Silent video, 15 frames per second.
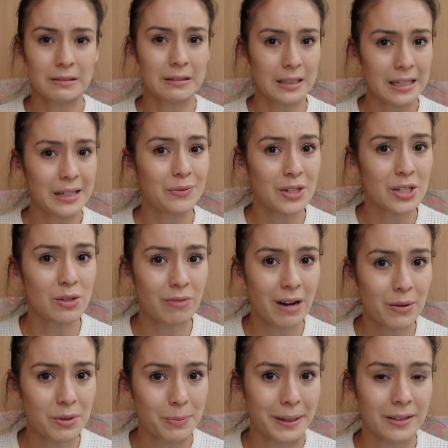The lift is a
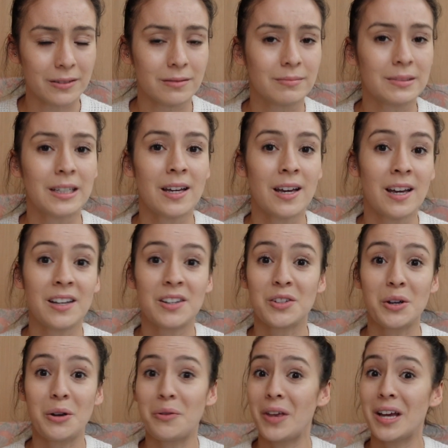roundabout.
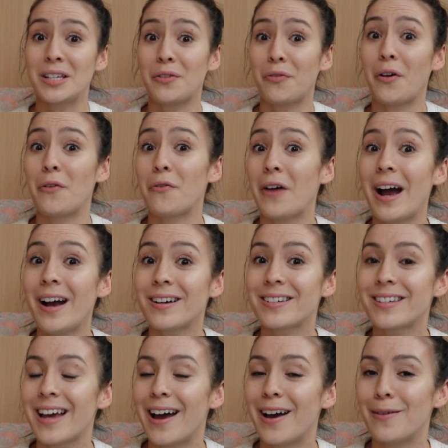So there's a fun
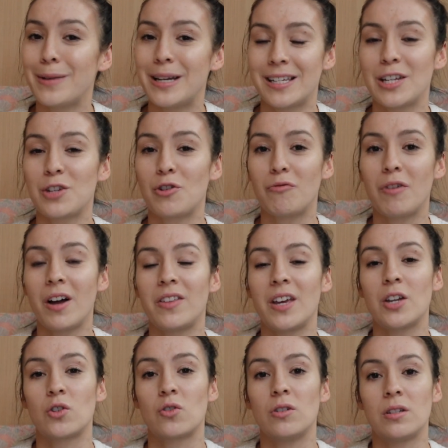fact, it's literally right at the
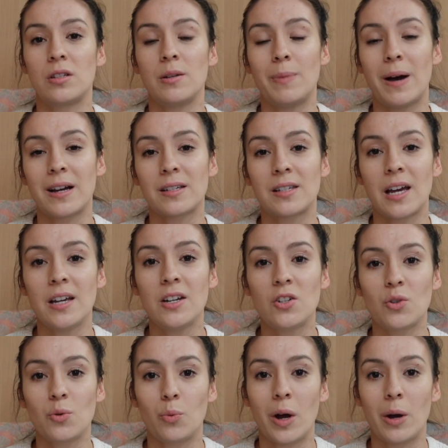entrance to
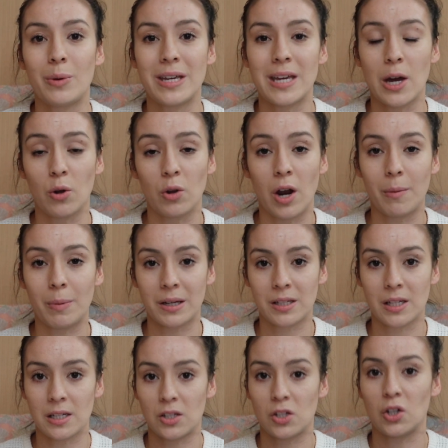backstage, where we get on our
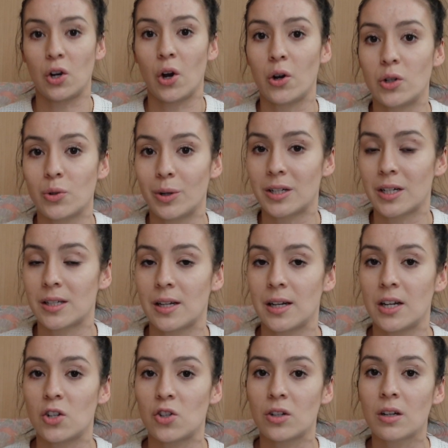buses to go to our
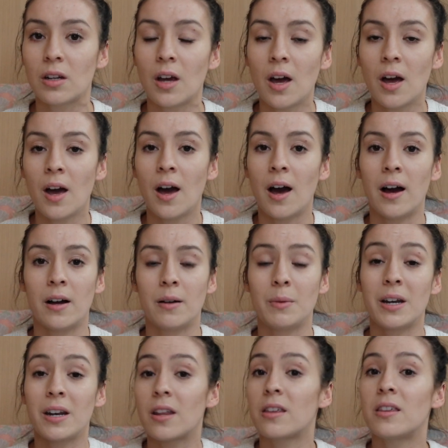destination.
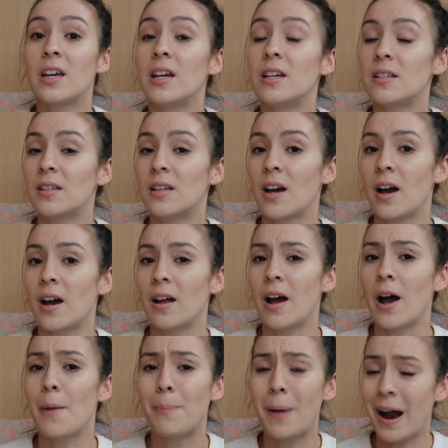Another thing is that
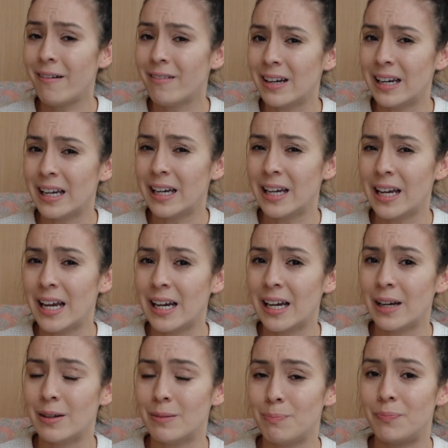
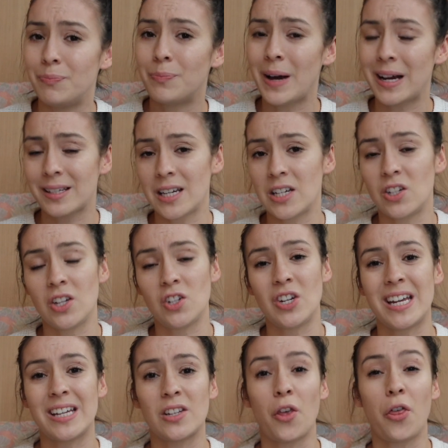apparently Backstage
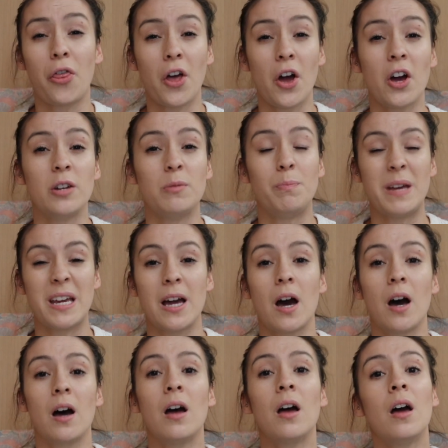Disney is a third
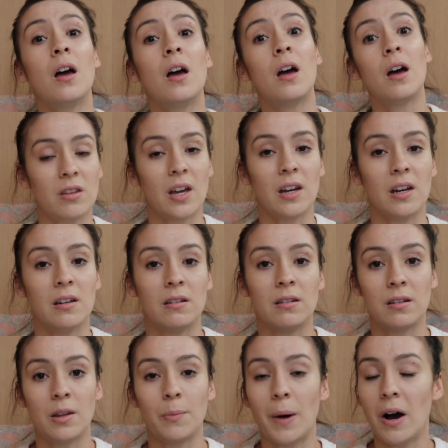bigger than
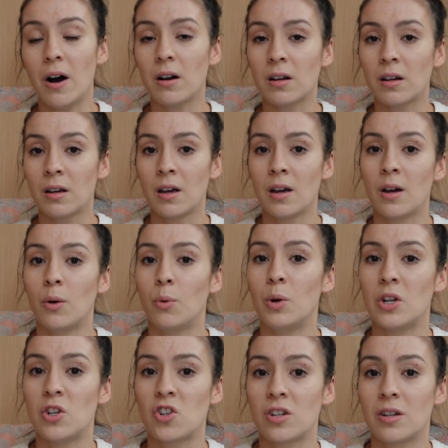the park,
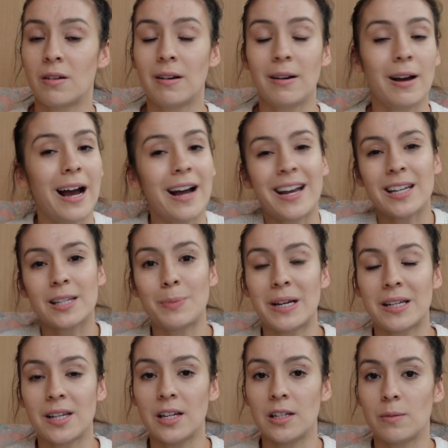which I guess
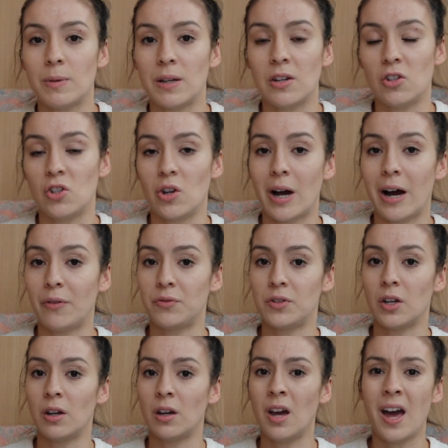makes sense, because you have
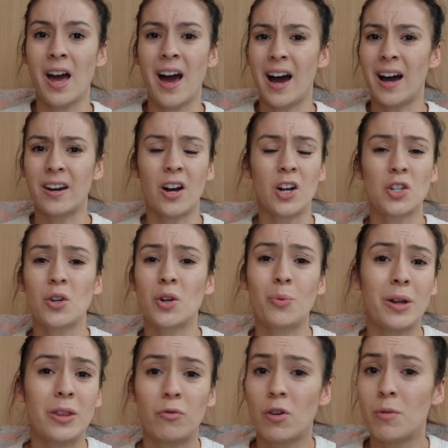to, and I don't know
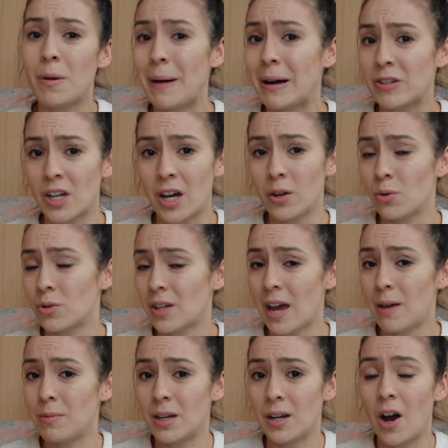where the rumor about tunnels
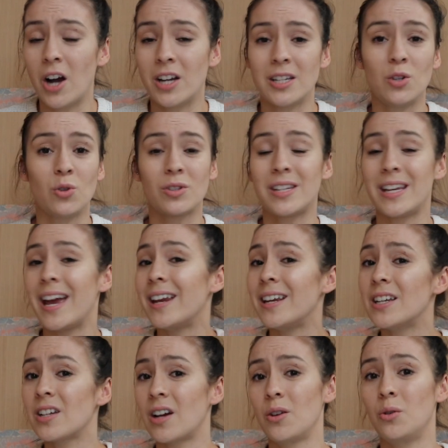came in. I did not see
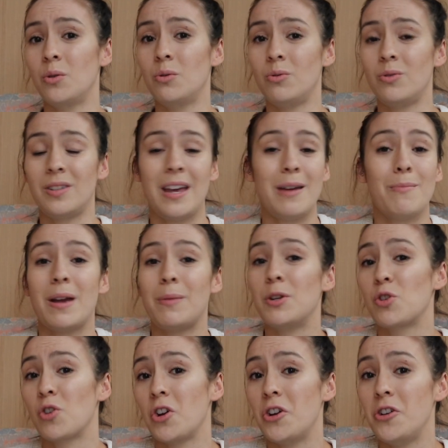any tunnels. It may be
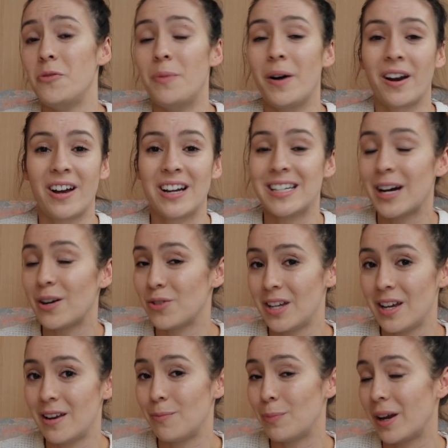true, but I doubt
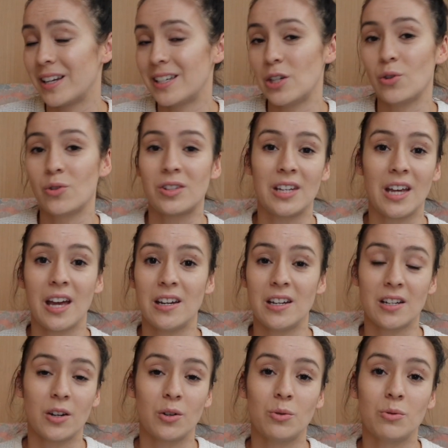it, but I did not see any
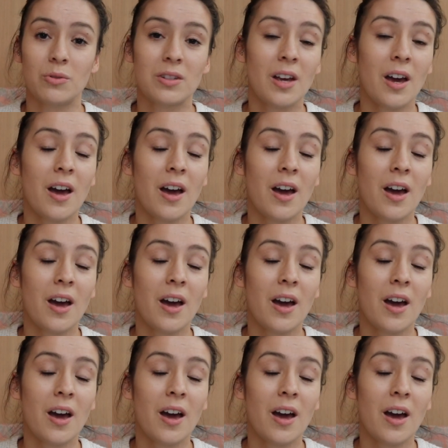tunnels